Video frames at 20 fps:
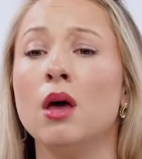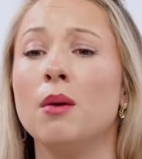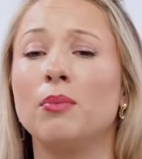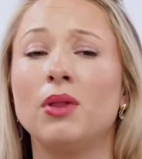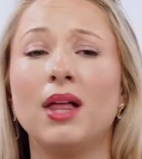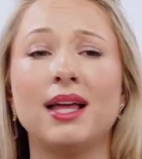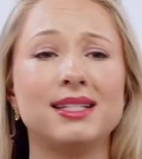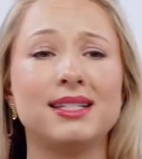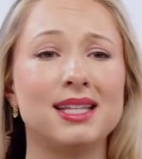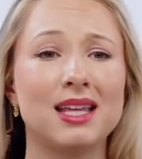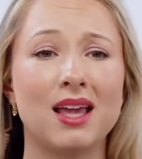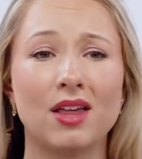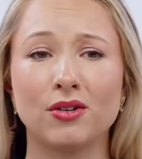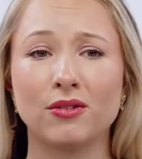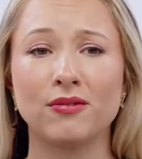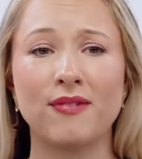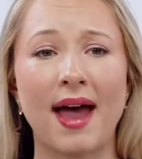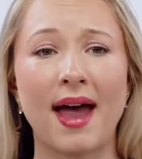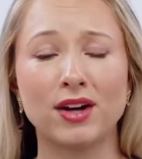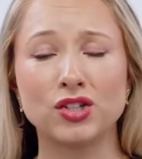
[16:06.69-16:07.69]
Plus, the other
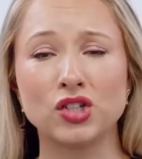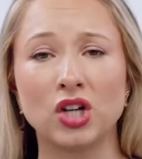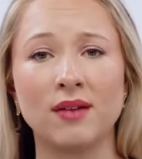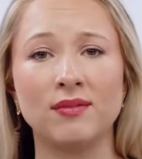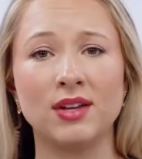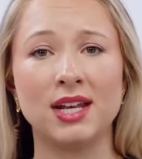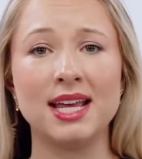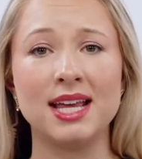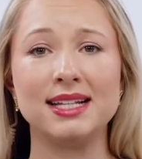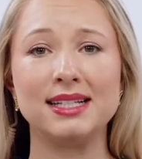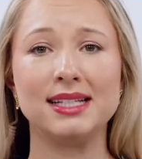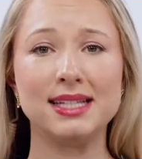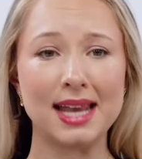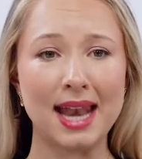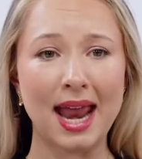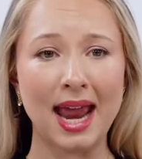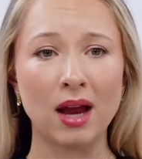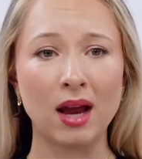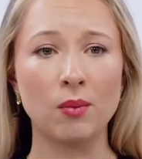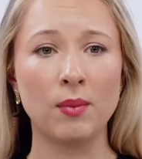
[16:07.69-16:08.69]
factor of it is
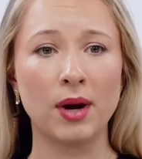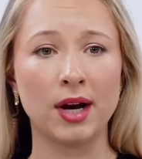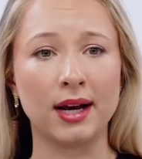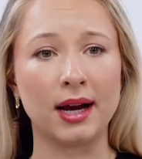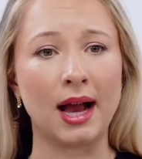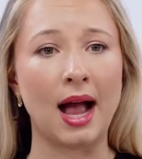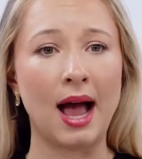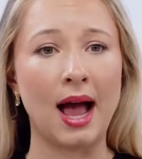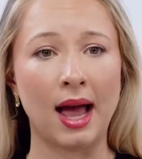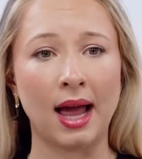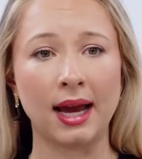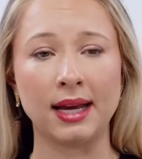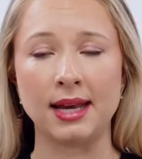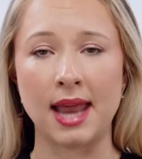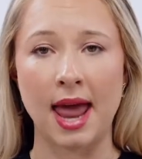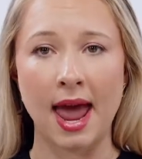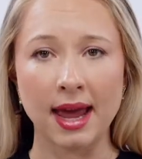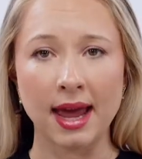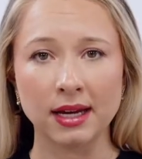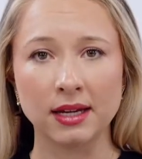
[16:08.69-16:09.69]
today I'm wearing a high
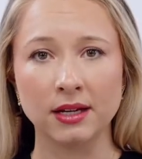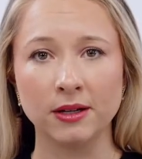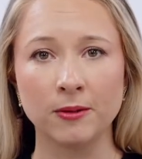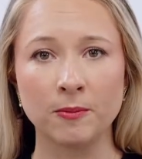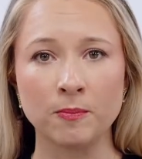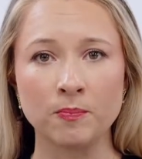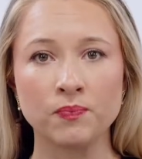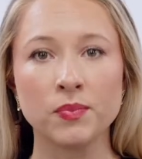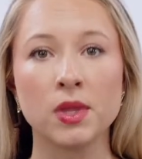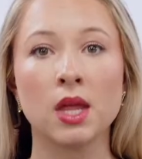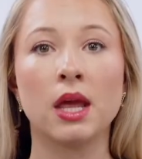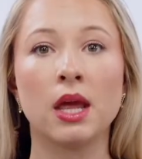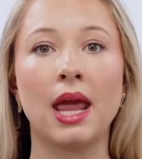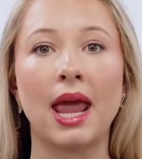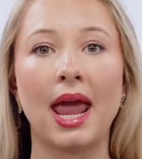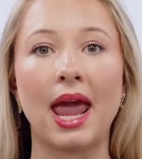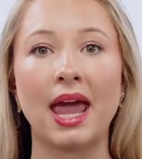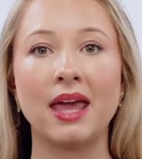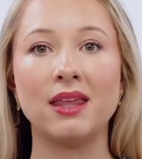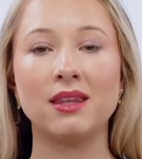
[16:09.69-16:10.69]
neck,
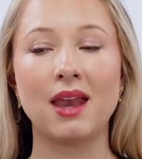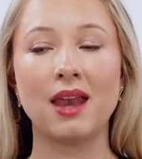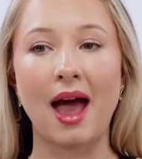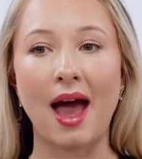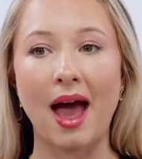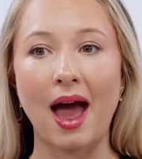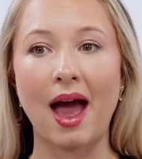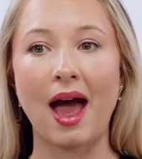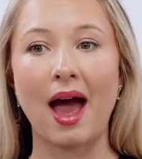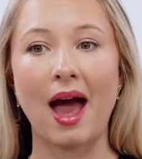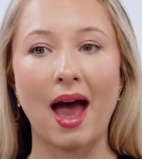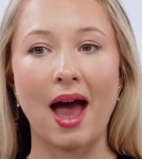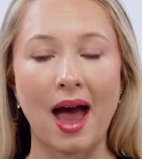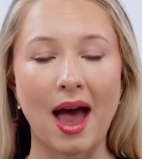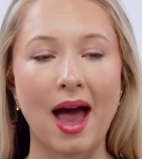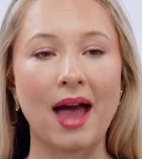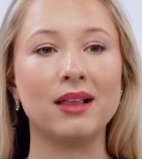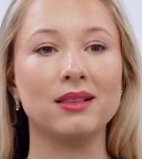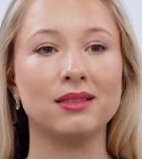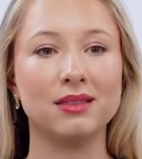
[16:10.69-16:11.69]
and
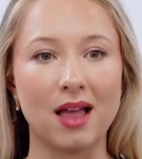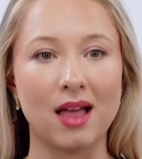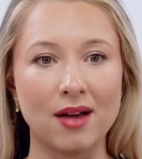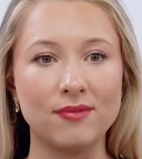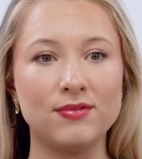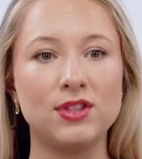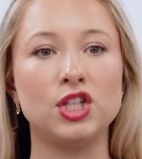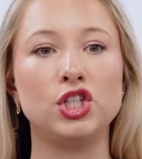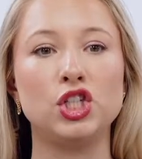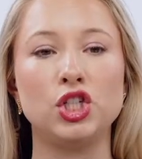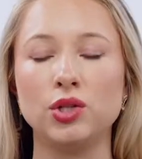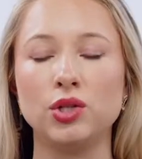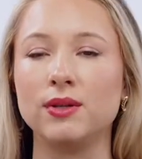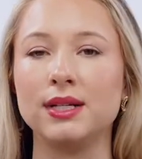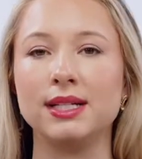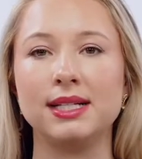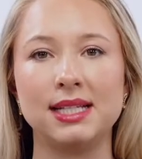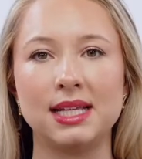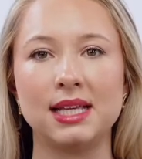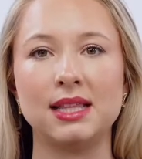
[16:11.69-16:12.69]
I love that you
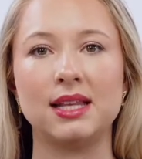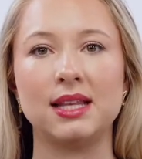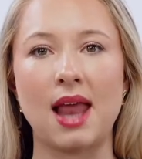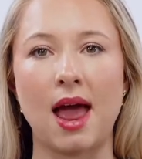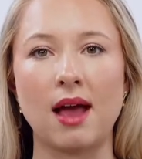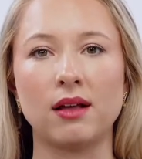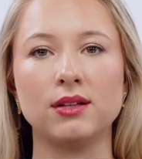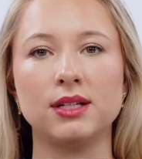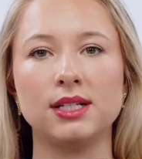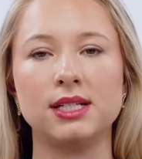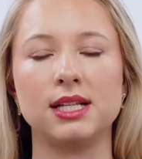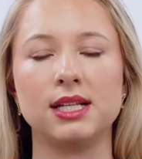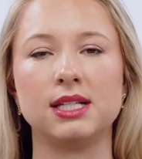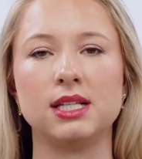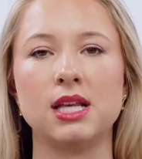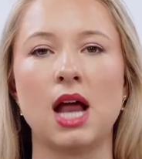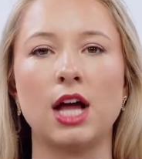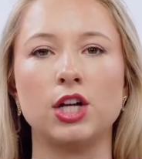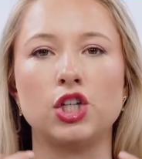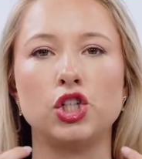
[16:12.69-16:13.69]
can see the necklace. It's
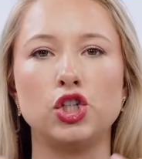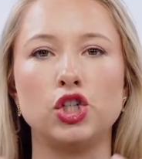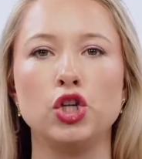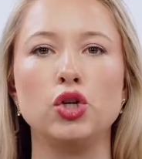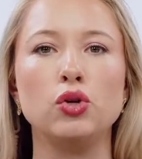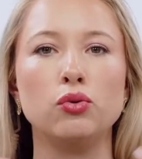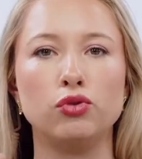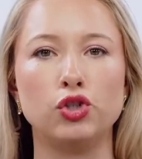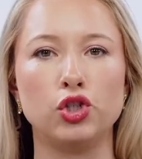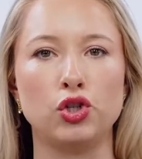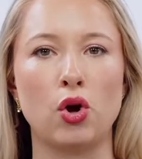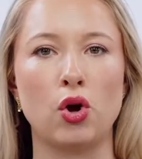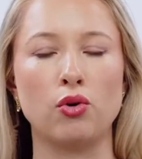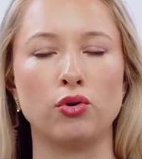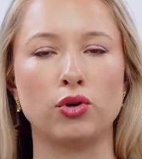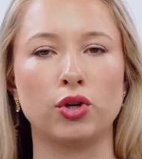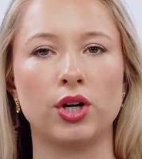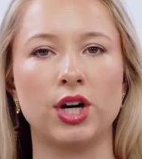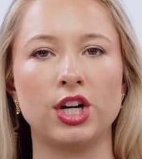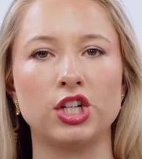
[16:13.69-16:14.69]
not too
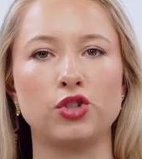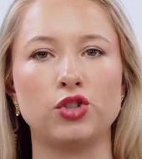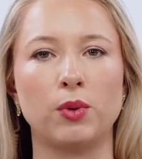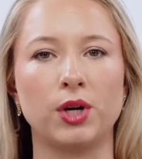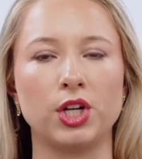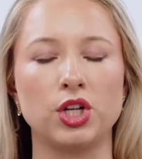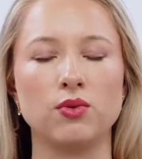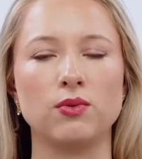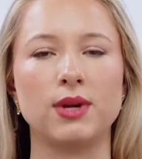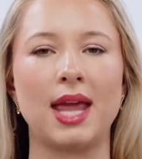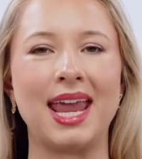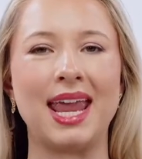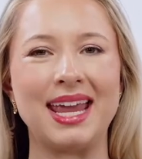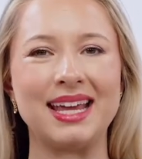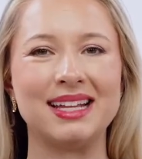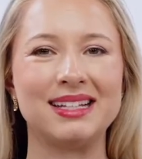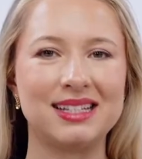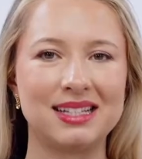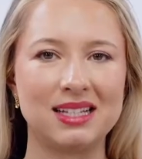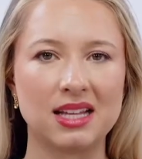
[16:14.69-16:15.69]
chokerish where you
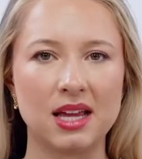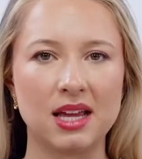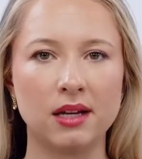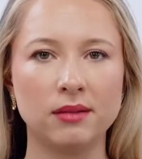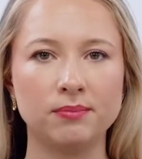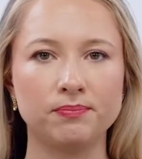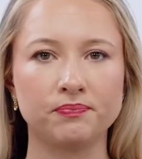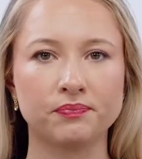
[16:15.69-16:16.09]
can't see it.